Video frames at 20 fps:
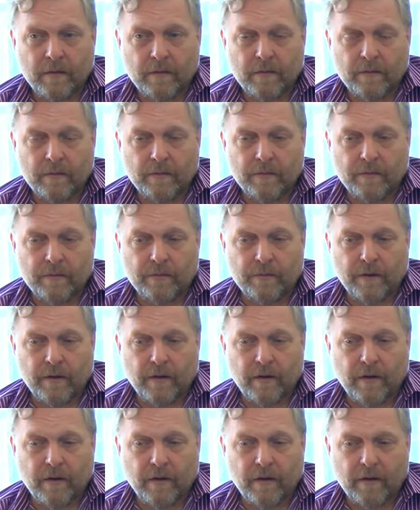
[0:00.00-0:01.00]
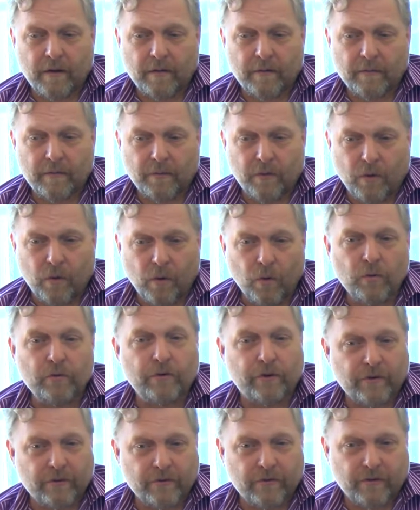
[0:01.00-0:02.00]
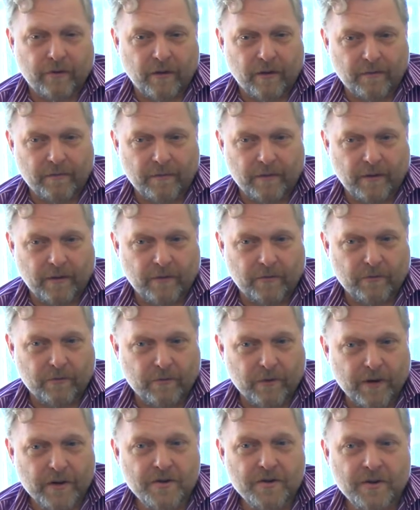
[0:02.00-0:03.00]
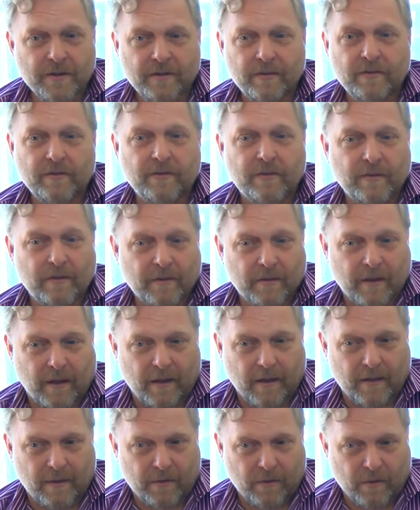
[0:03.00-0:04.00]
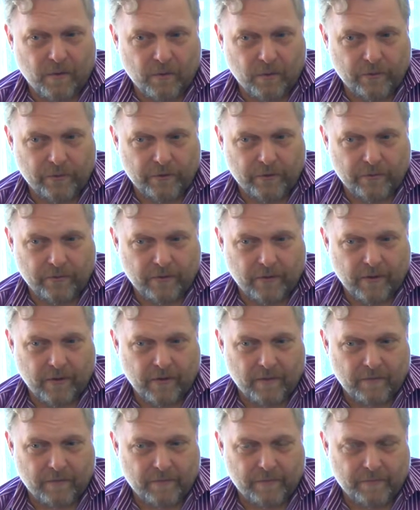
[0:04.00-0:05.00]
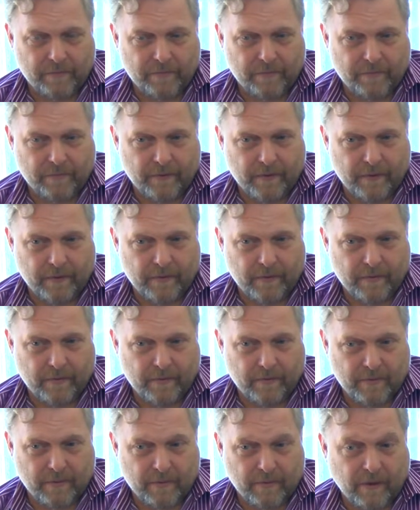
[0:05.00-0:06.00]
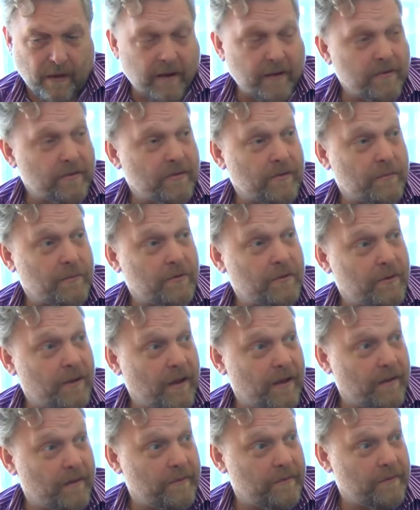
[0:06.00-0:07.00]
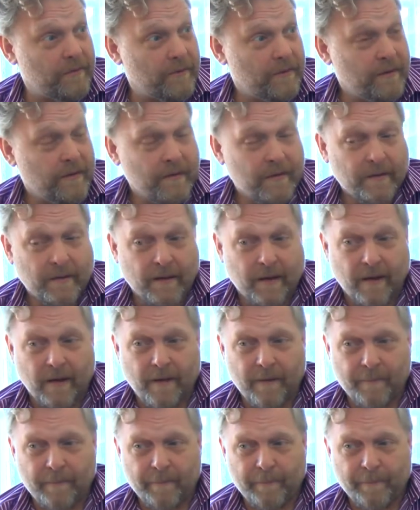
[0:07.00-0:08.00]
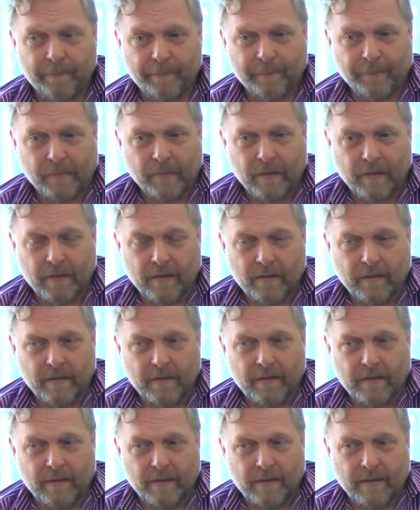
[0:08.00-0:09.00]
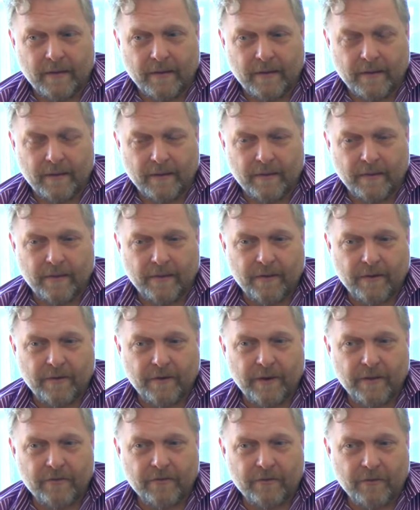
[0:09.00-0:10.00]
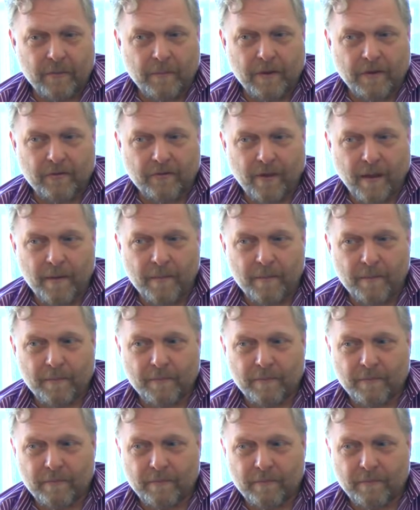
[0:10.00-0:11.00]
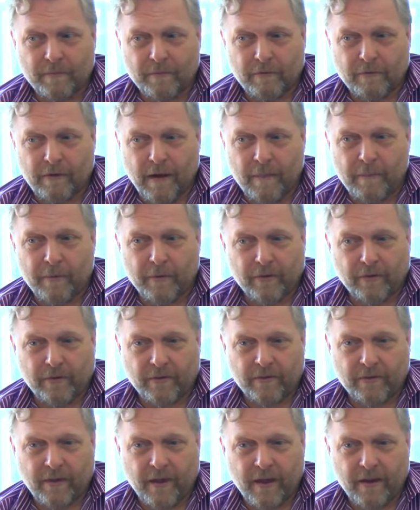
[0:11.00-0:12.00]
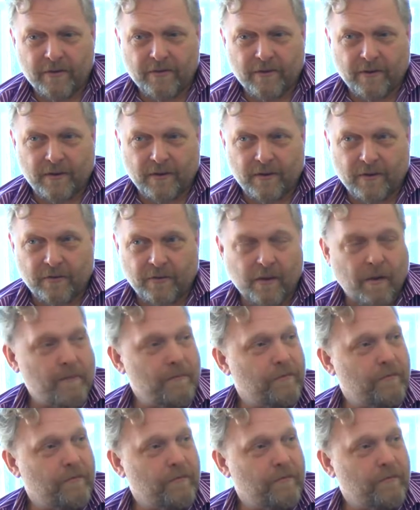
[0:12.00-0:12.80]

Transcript: there are the holders of these traditions and the holders of the, the texts themselves. Um, there needs to be some representation or some